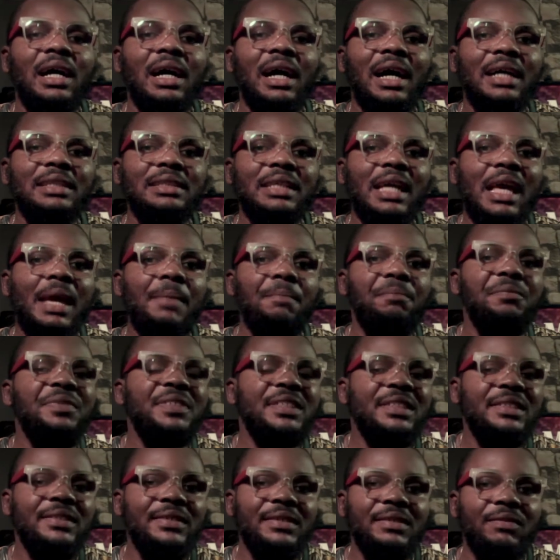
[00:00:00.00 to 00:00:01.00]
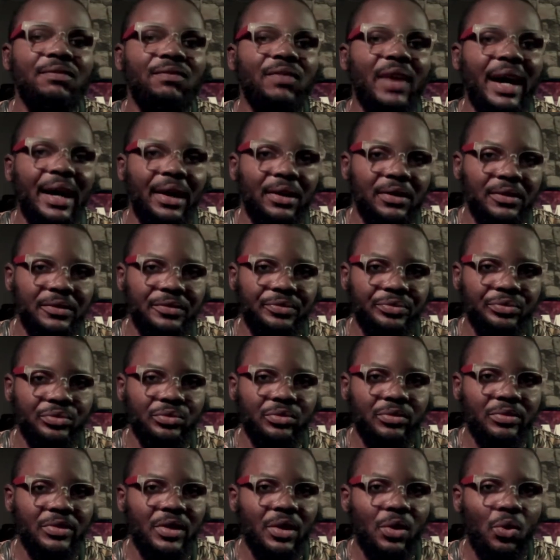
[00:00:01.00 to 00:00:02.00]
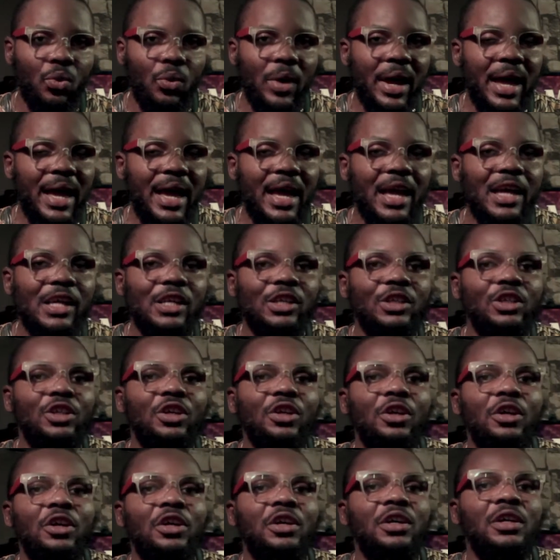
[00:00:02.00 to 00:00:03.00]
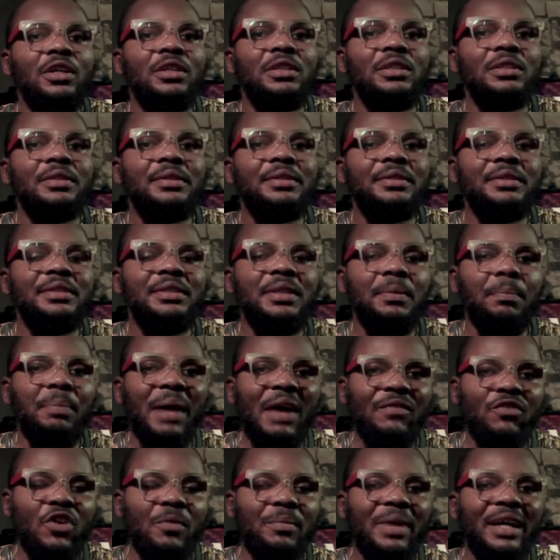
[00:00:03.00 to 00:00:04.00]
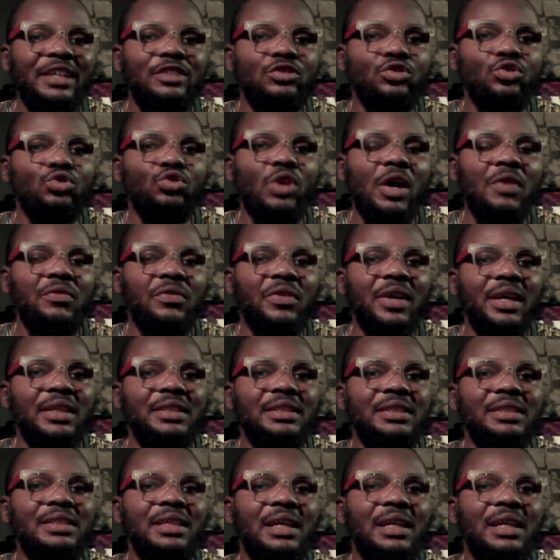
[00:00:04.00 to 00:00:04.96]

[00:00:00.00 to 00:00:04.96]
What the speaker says: an MP3 file where the performance you have already